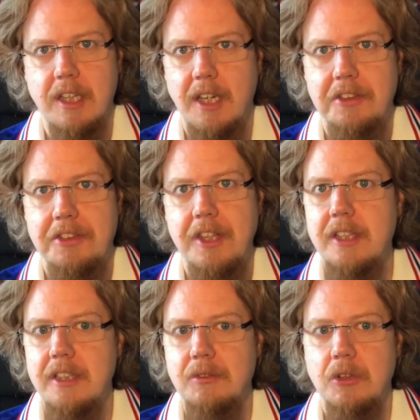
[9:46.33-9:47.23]
I
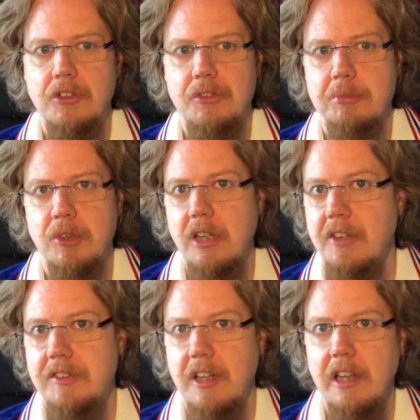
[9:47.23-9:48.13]
think it was more or
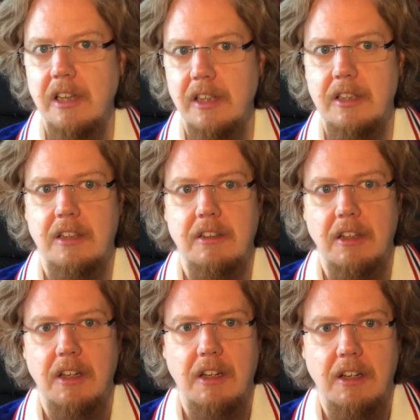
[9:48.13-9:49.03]
less the luck
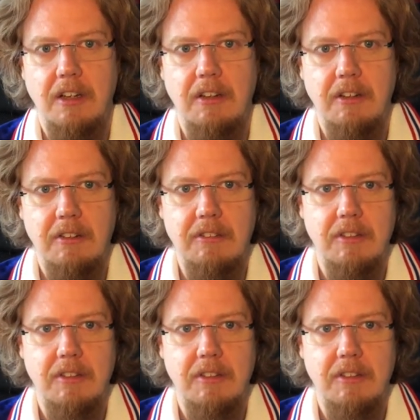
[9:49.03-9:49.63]
uh,